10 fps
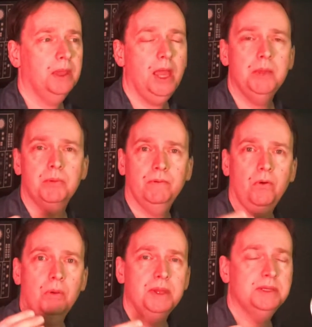a
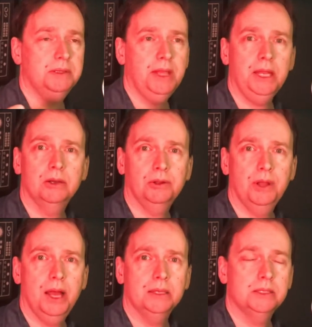performance theater
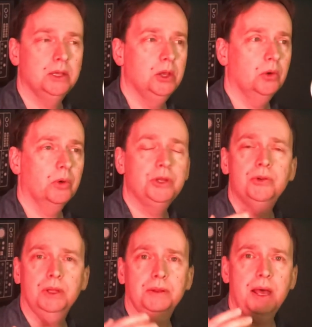class where you're
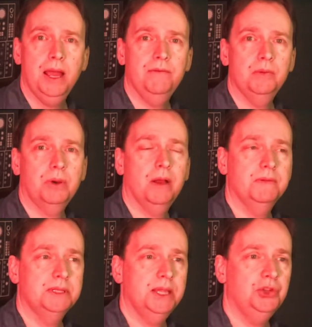doing live
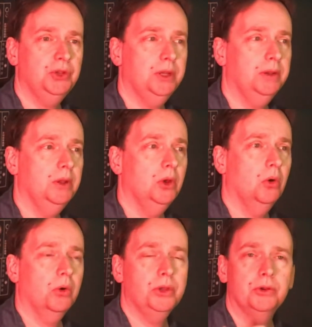improvisation
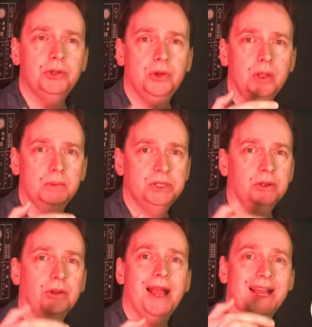or you're doing
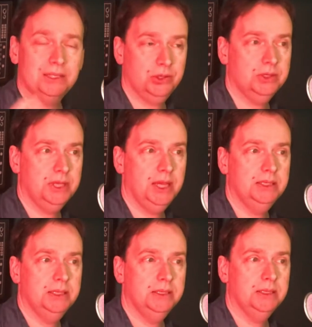particular
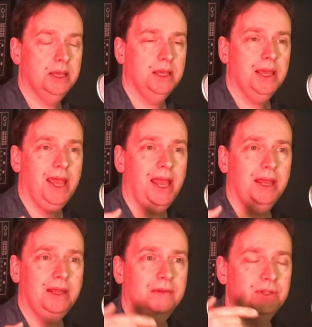exercises,
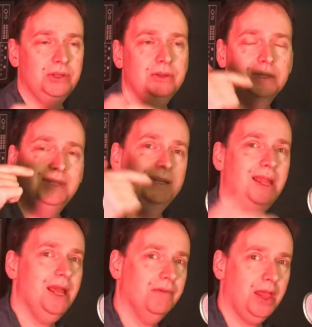and if students didn't
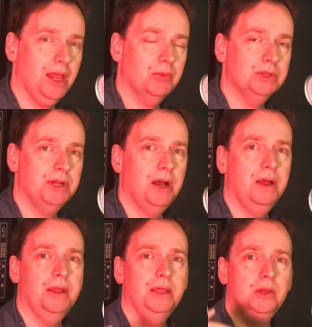have cameras
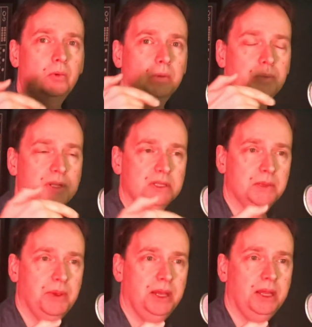on and they weren't
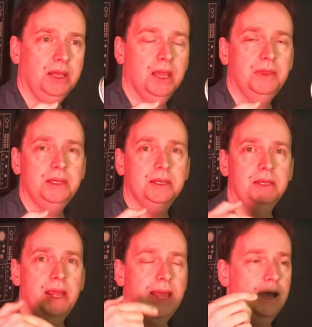participating and they
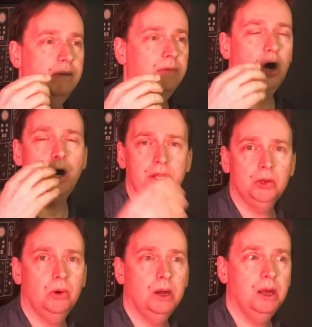didn't have
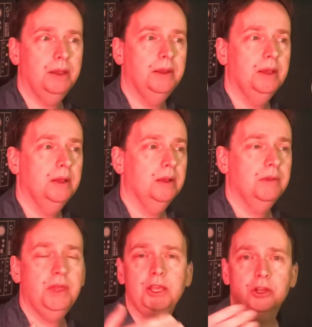audio on,
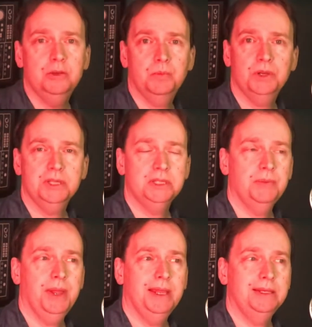they couldn't
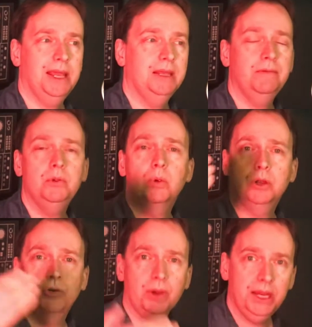participate. And if you were
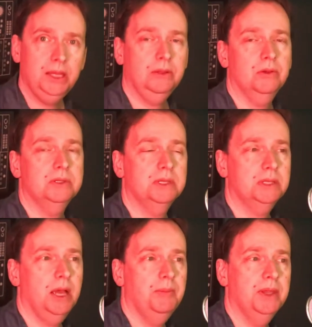grading those
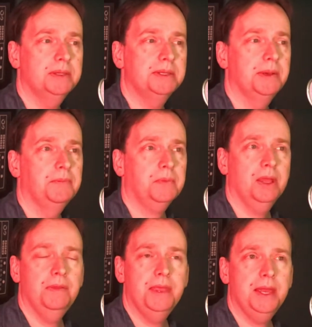assignments
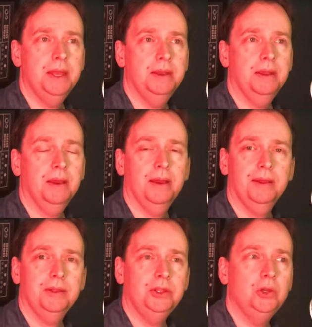and then
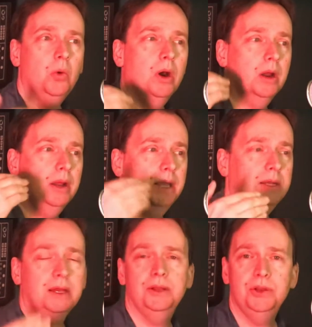you are in
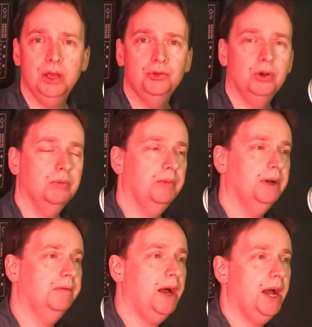a conundrum
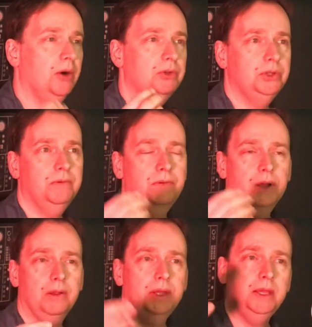of how to
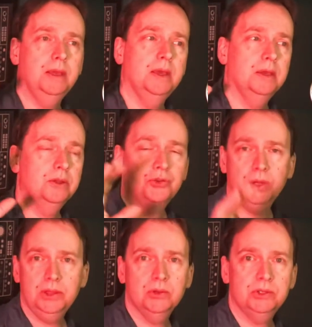fairly
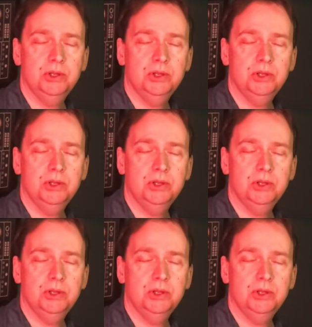treat those